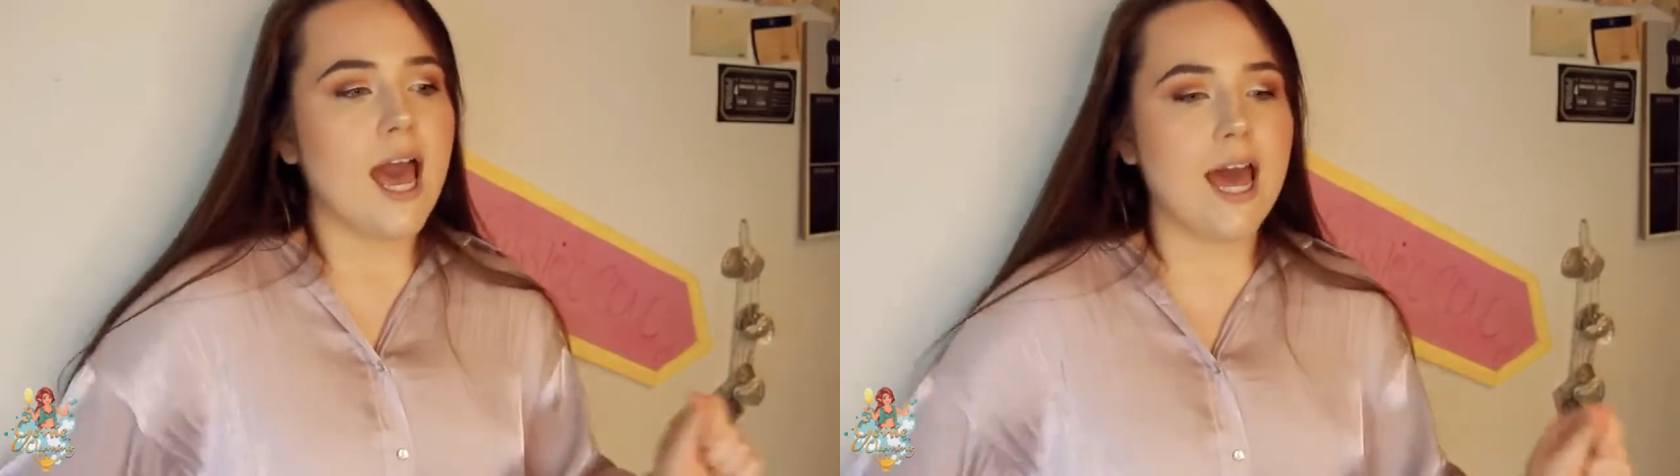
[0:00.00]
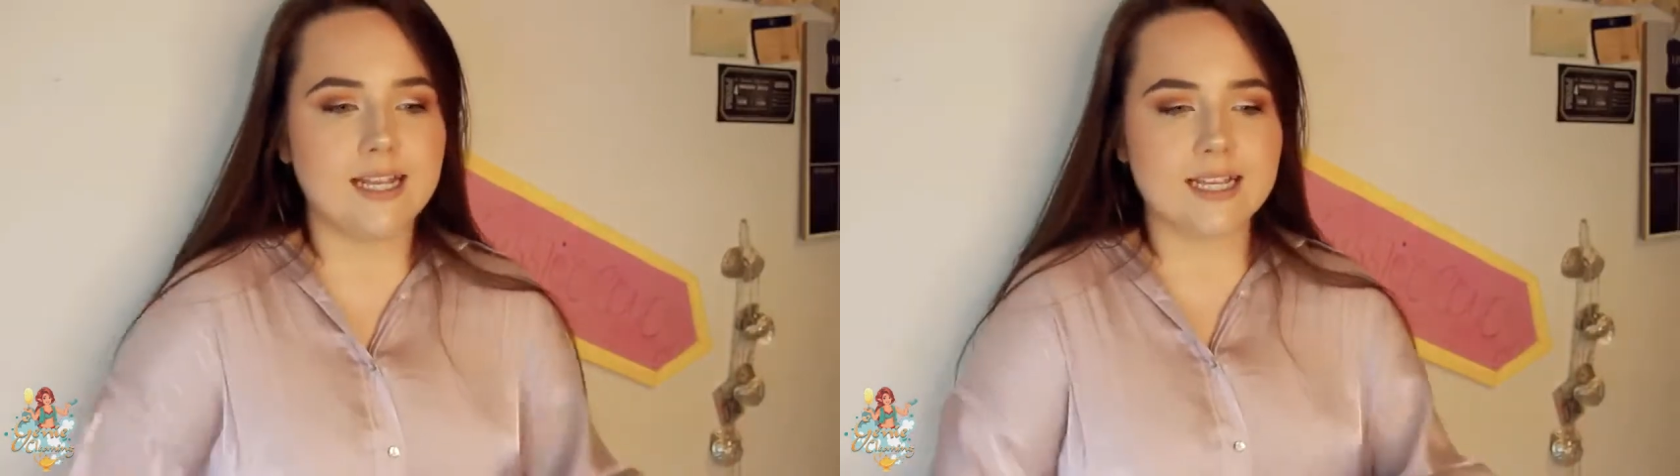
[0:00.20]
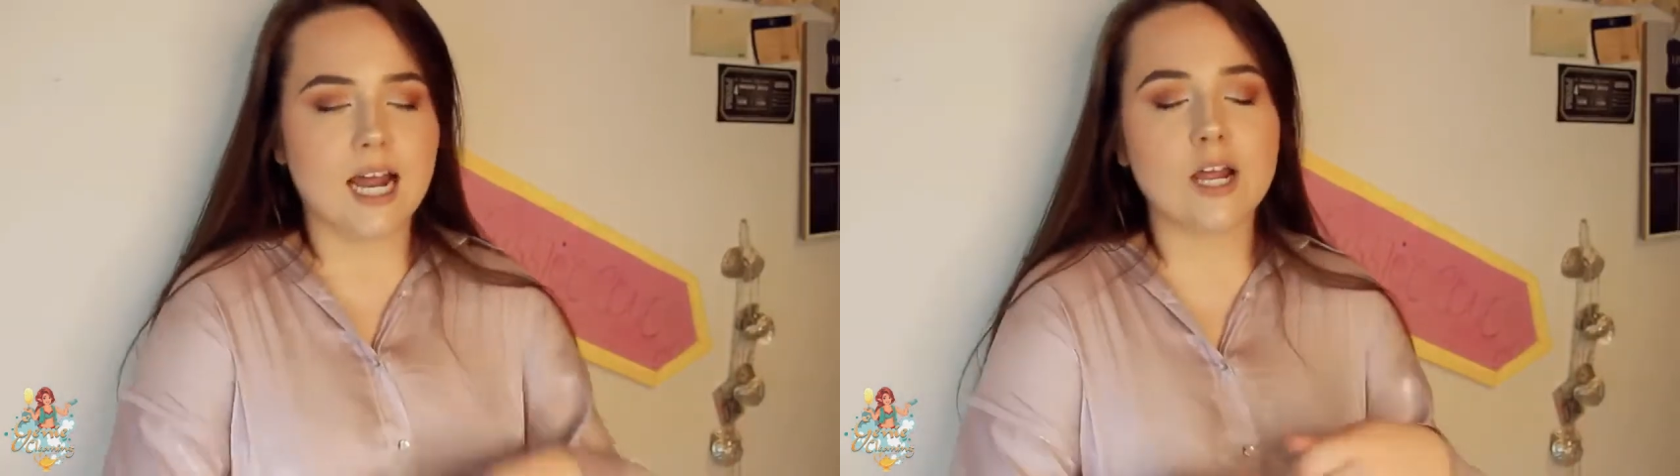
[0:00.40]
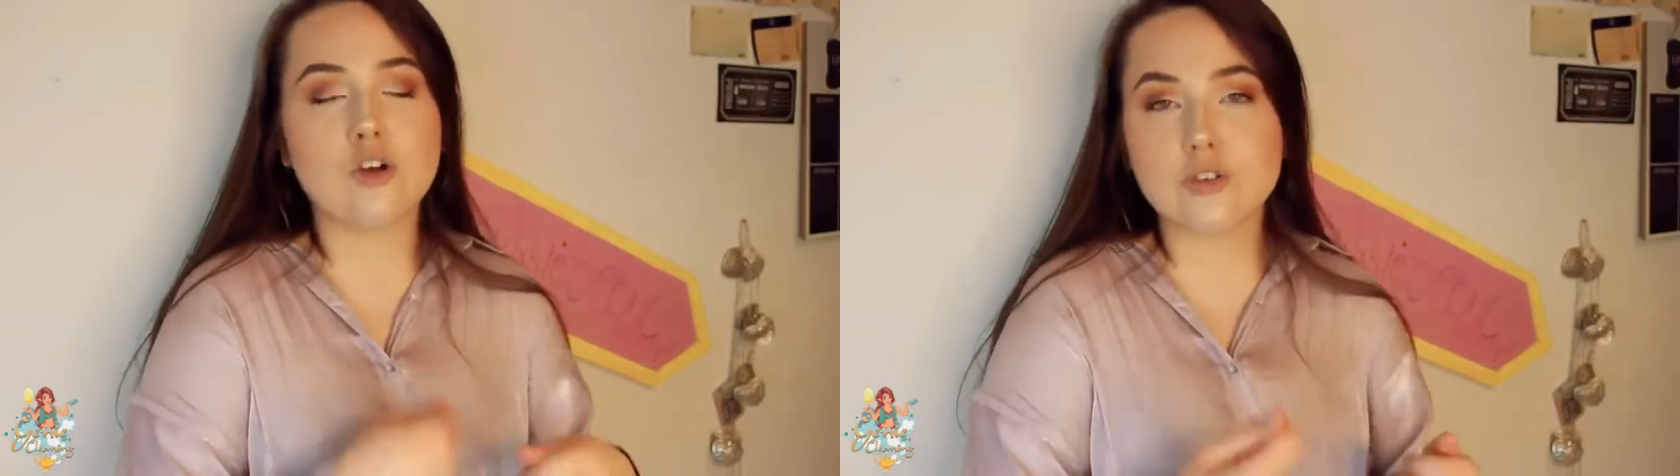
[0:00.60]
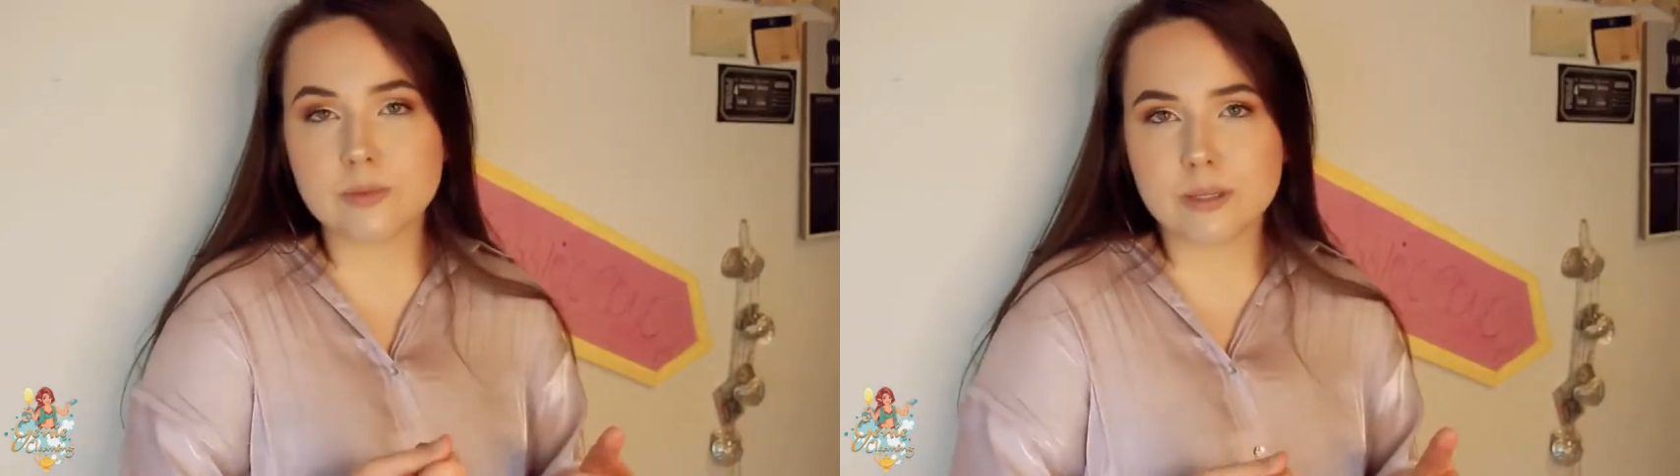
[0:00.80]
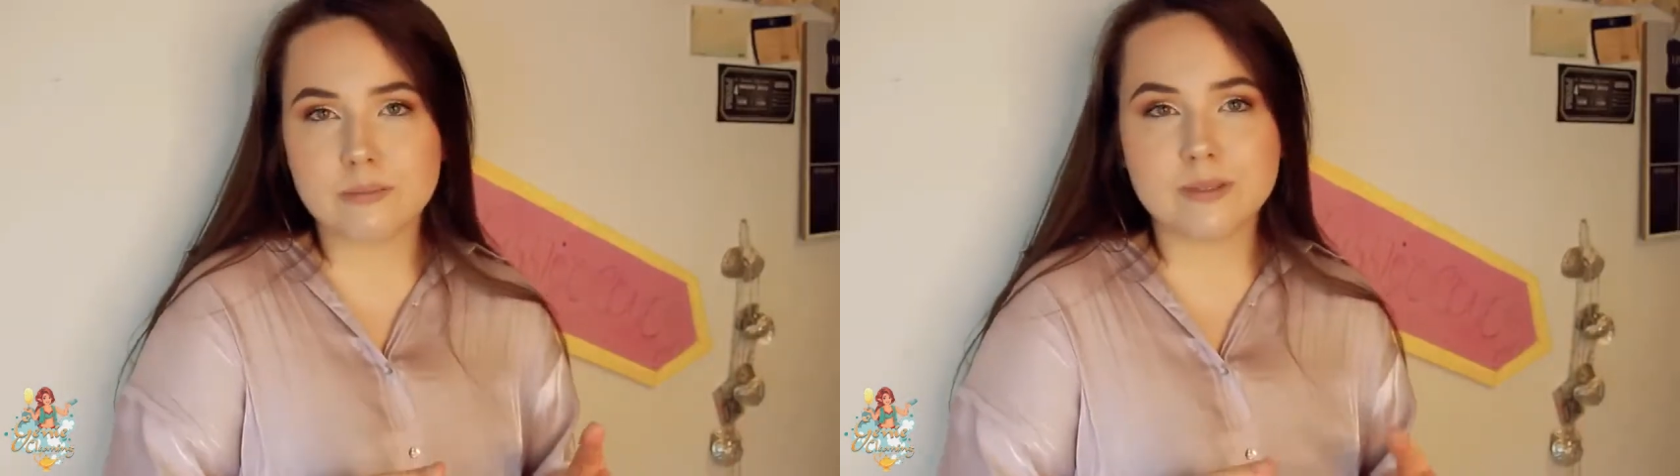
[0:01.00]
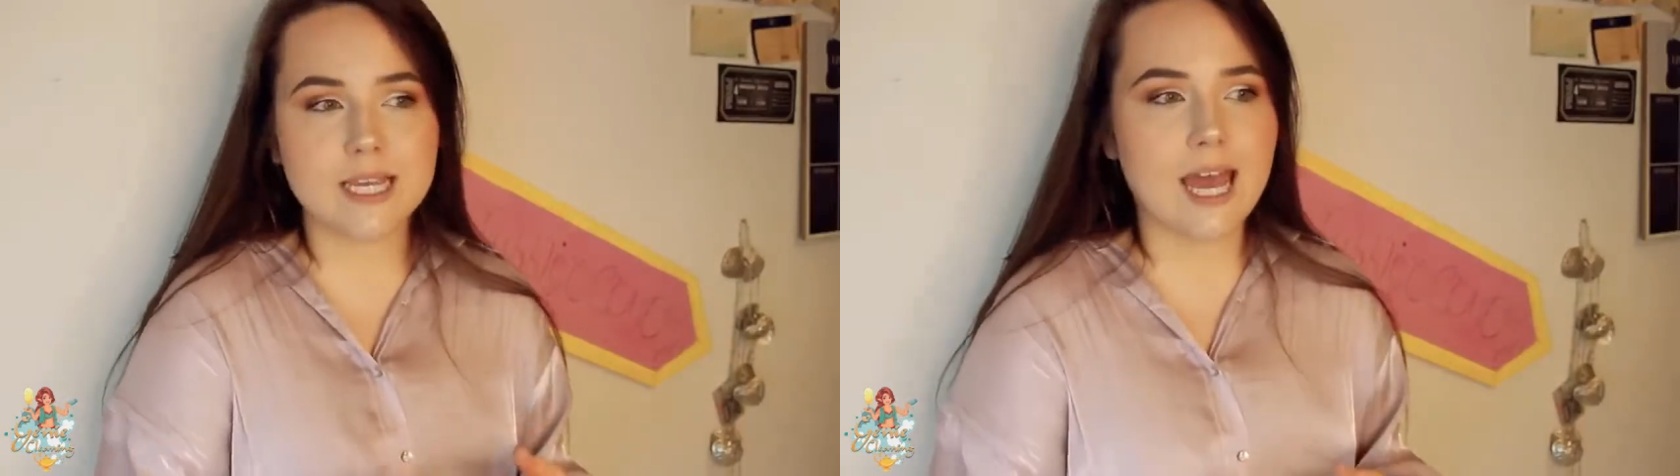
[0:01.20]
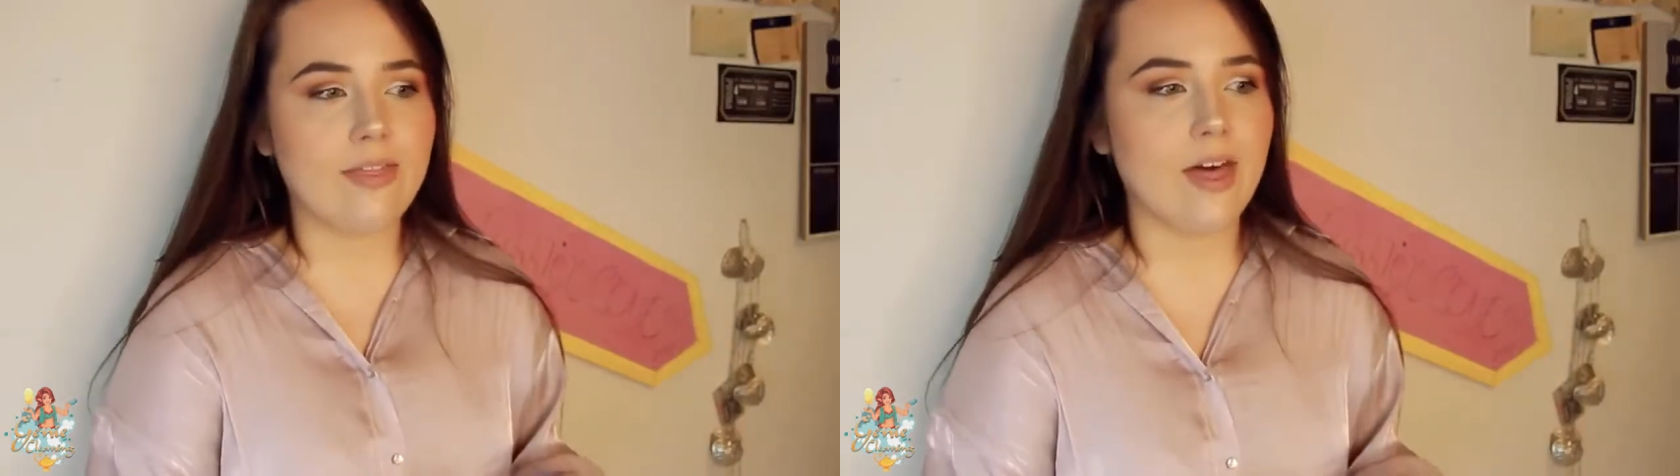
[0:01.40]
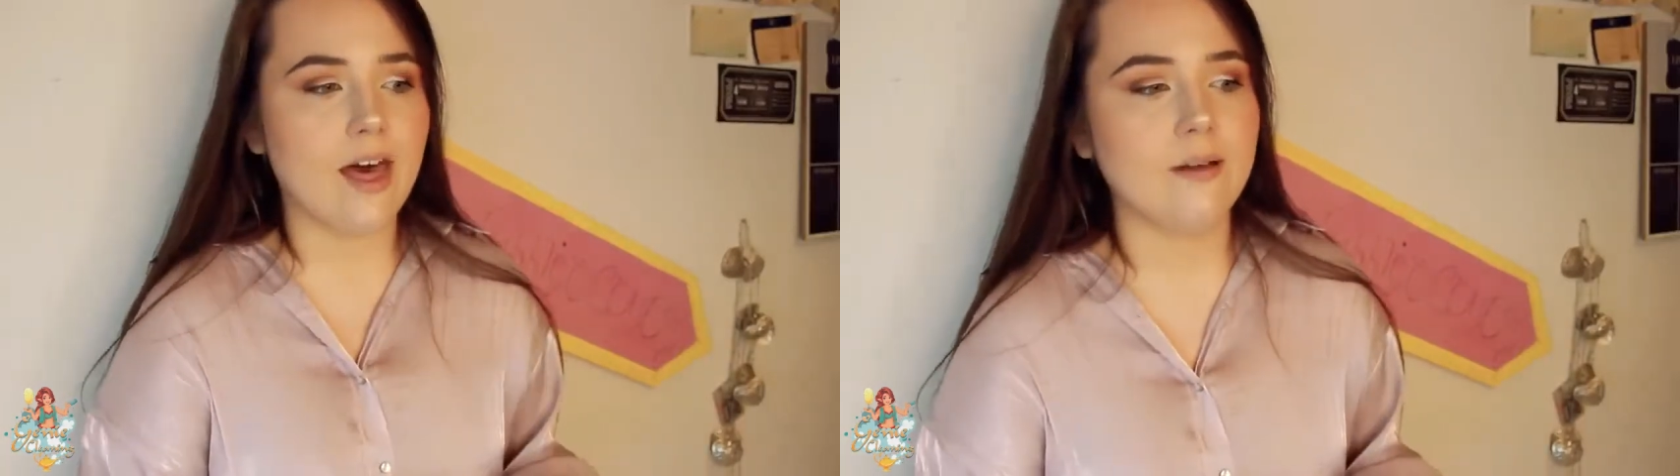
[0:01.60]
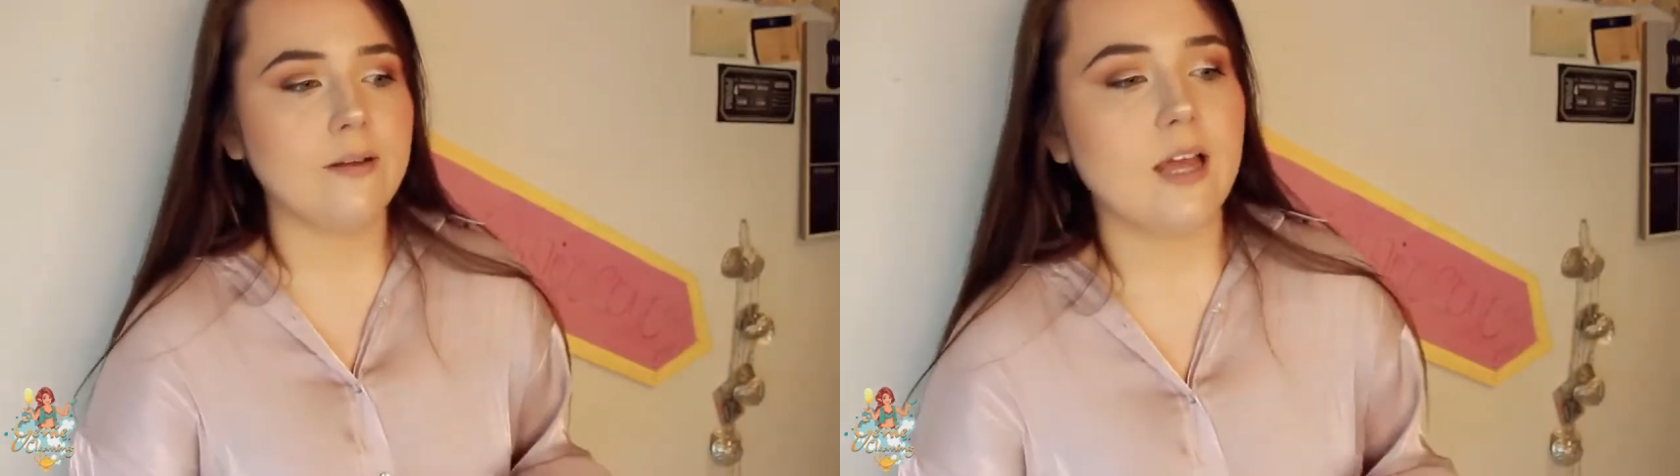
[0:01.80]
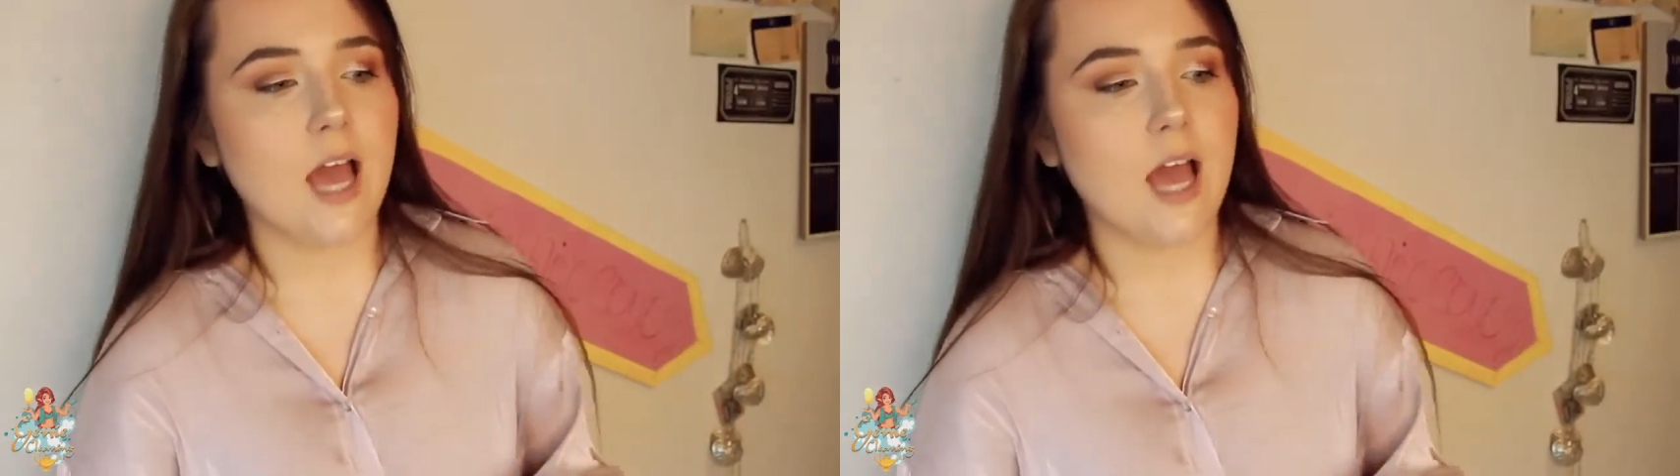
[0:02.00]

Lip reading: and kind of group them together,